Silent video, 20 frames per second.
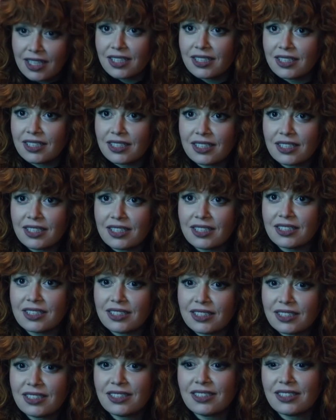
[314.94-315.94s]
a great job
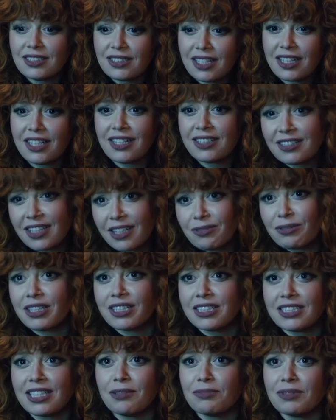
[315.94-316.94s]
of demonstrating how
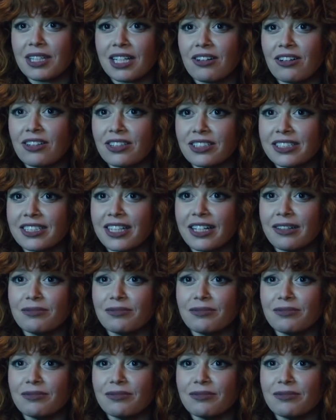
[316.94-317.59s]
one person